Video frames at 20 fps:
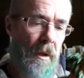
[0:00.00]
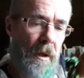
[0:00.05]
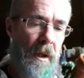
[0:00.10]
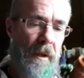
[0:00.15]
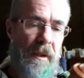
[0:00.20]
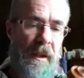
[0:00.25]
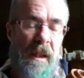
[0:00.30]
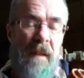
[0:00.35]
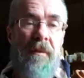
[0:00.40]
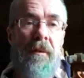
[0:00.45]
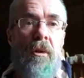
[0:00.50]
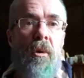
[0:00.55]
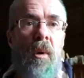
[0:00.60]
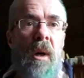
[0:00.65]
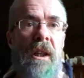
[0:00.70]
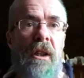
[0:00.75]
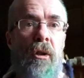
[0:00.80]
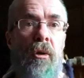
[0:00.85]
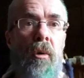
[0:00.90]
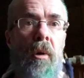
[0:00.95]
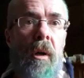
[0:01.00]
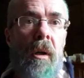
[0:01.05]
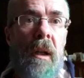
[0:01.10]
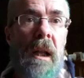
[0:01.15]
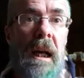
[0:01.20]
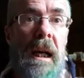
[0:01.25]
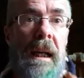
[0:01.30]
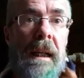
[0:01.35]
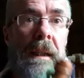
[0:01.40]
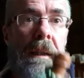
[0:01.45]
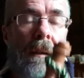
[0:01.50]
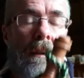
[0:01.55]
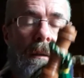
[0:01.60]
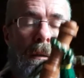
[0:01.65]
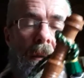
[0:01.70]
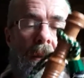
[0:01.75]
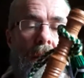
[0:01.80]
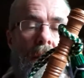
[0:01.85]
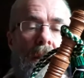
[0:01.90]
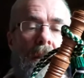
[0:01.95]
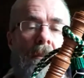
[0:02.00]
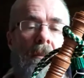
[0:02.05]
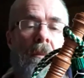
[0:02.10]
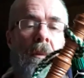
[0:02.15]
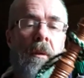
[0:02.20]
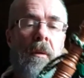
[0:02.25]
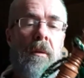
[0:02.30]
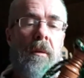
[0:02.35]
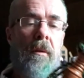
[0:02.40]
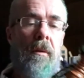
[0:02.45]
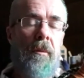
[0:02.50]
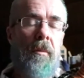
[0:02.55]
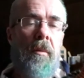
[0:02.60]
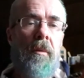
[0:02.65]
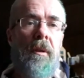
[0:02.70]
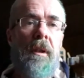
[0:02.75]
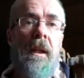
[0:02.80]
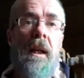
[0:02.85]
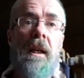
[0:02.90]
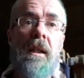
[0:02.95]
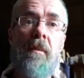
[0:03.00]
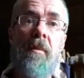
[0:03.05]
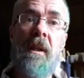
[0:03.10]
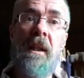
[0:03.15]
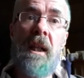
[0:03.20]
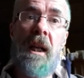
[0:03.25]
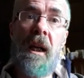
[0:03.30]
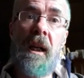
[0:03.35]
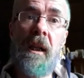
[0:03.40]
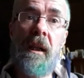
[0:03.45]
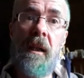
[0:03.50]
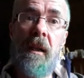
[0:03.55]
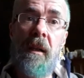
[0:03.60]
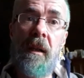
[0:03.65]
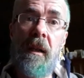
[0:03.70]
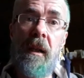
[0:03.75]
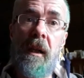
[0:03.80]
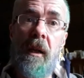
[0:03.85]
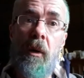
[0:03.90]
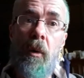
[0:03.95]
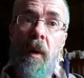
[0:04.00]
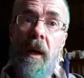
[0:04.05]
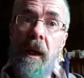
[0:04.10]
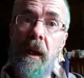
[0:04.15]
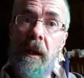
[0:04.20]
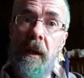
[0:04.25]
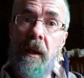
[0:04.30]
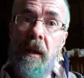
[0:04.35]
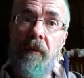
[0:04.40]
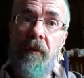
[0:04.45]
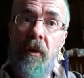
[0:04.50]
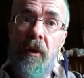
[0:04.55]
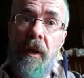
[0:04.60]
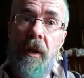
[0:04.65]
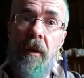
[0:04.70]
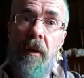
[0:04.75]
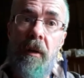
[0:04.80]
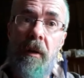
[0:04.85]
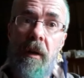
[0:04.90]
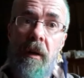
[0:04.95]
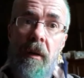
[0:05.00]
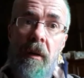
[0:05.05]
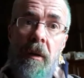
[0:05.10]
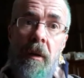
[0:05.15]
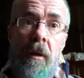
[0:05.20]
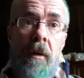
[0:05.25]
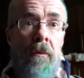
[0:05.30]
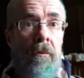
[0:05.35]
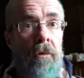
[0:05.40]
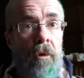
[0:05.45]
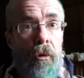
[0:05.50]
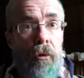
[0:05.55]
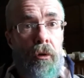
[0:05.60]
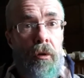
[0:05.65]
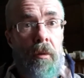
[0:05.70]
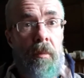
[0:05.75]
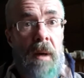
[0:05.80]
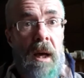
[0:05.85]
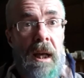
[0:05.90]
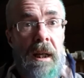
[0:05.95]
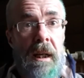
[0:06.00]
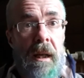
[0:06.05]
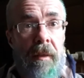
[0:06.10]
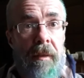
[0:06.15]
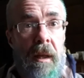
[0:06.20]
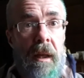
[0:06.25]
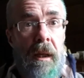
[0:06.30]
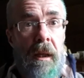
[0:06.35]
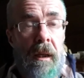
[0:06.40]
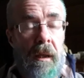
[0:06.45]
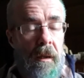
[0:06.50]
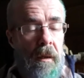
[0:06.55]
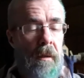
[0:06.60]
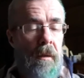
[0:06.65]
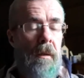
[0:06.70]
I didn't even know I knew all that. Did I explain that quite clearly for you? Not too bad, I think.